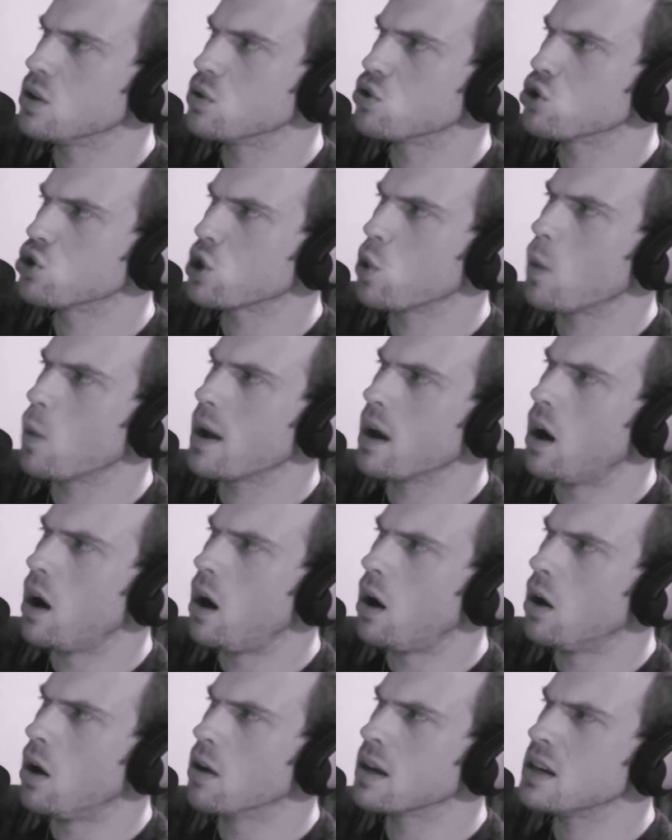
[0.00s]
took away
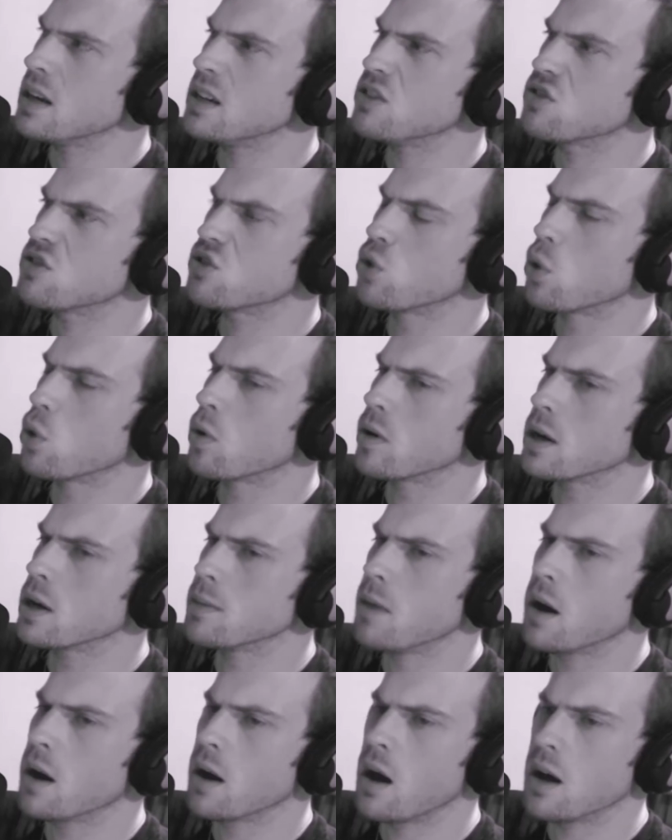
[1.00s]
all any story
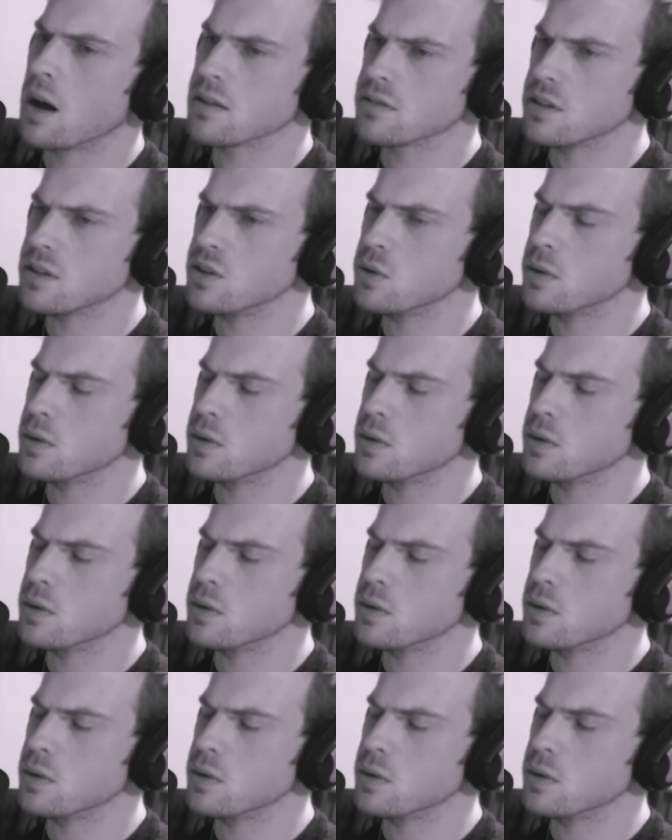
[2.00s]
about Ozzy